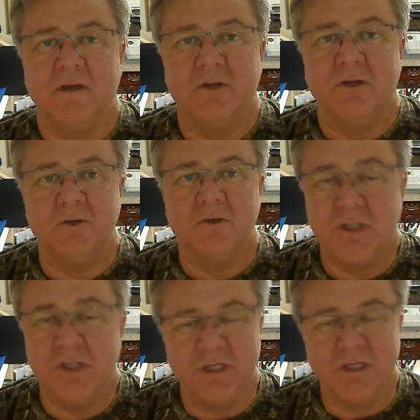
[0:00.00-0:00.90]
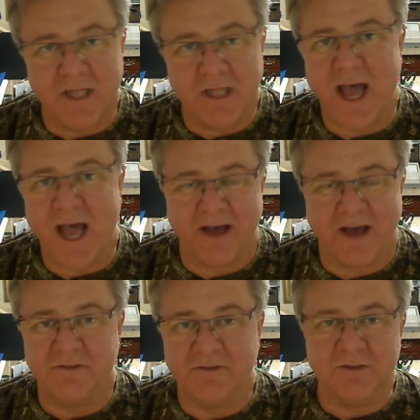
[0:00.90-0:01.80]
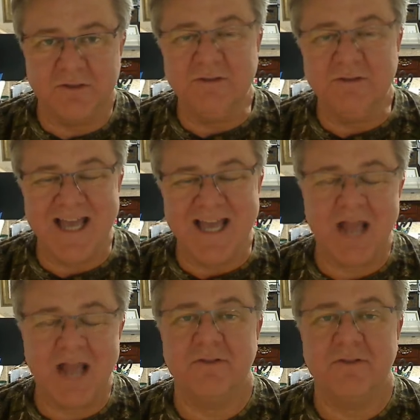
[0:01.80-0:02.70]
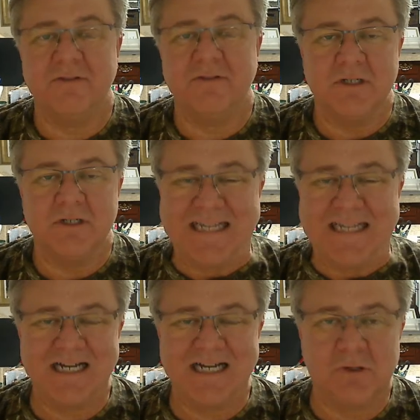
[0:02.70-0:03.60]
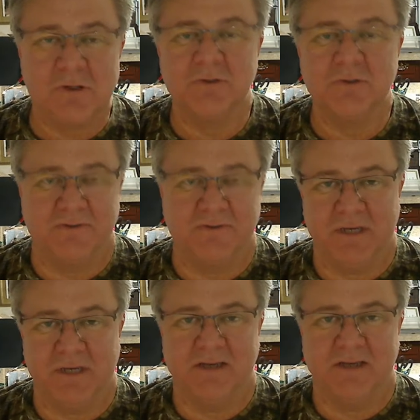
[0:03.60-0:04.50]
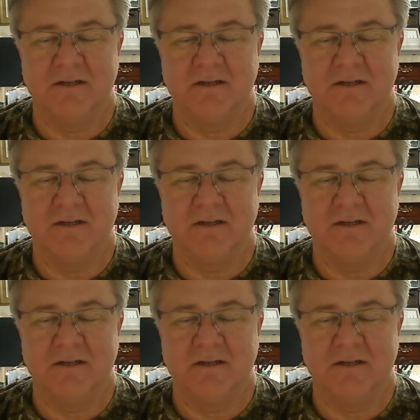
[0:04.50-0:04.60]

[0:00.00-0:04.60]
You still have until the 8th to get a hold of me